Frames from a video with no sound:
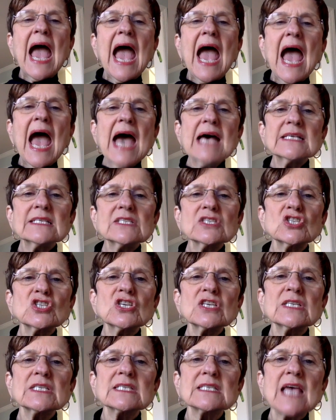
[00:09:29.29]
As
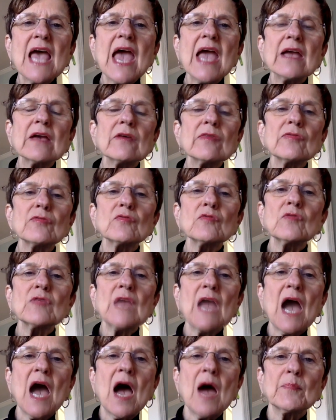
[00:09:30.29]
she sang through the
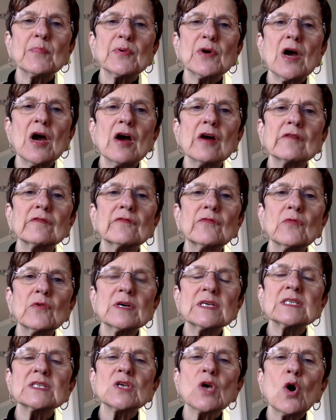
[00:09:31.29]
opera, her
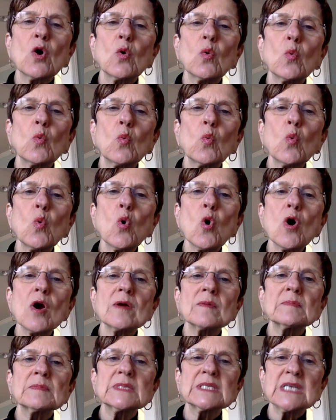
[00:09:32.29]
voice
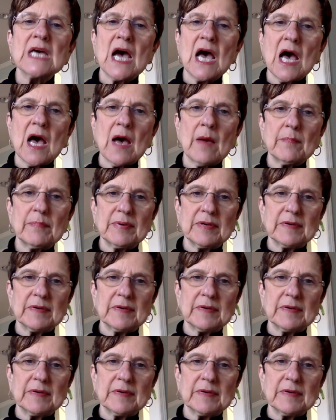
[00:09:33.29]
warmed up.